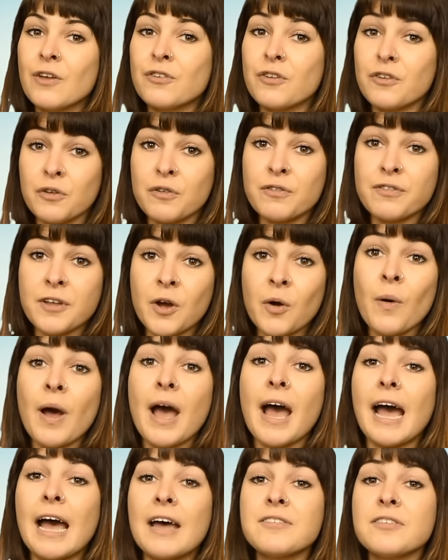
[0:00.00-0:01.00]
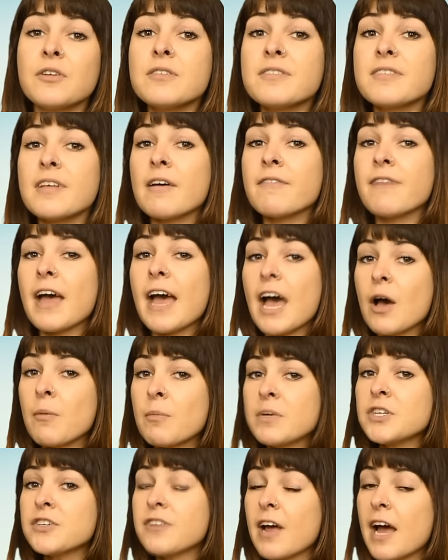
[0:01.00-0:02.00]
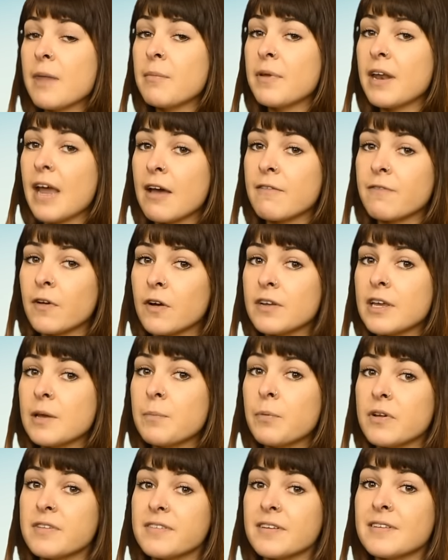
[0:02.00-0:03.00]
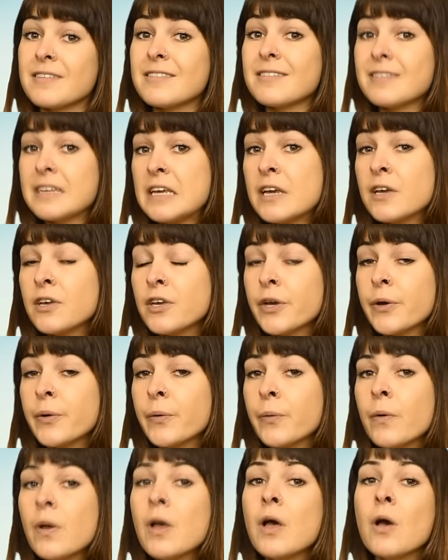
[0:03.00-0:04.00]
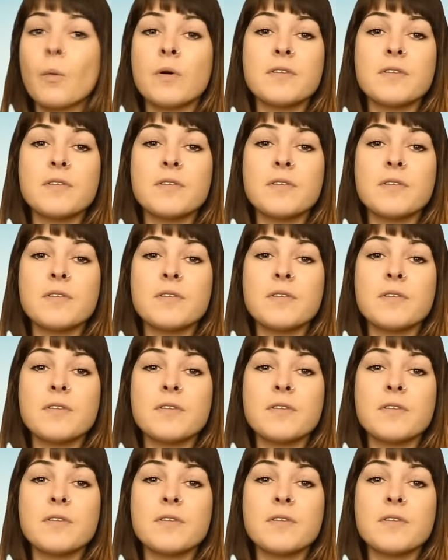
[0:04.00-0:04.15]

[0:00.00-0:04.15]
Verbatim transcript: To do so, ask yourself how much time and effort he puts into seeing you,